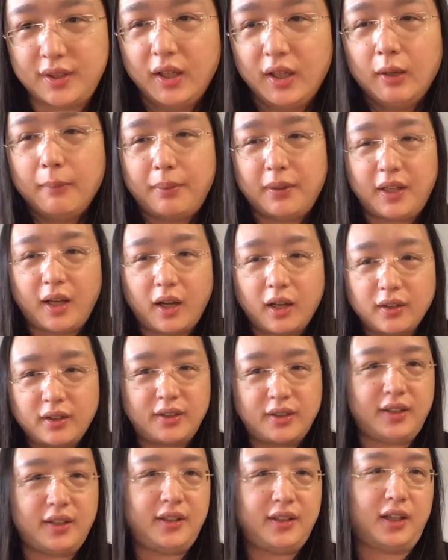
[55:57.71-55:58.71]
But other
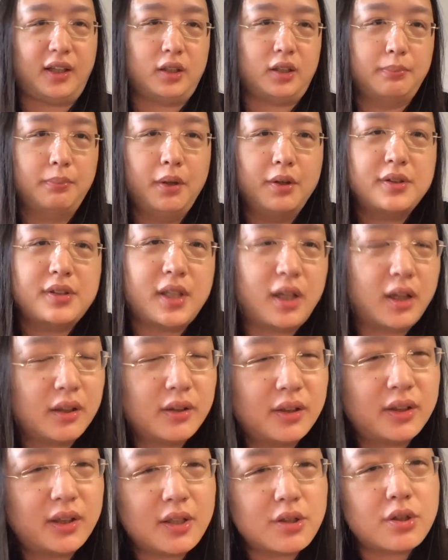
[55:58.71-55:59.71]
than that, most other
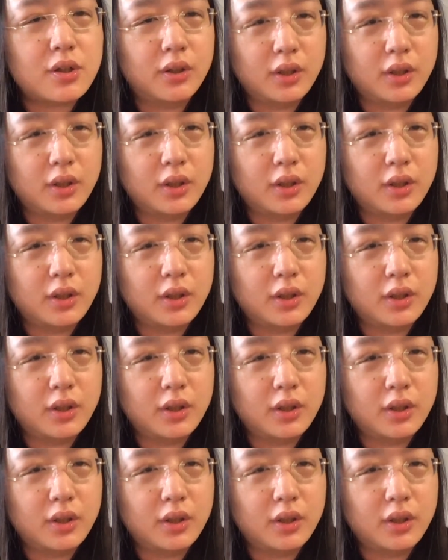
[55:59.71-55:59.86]
digital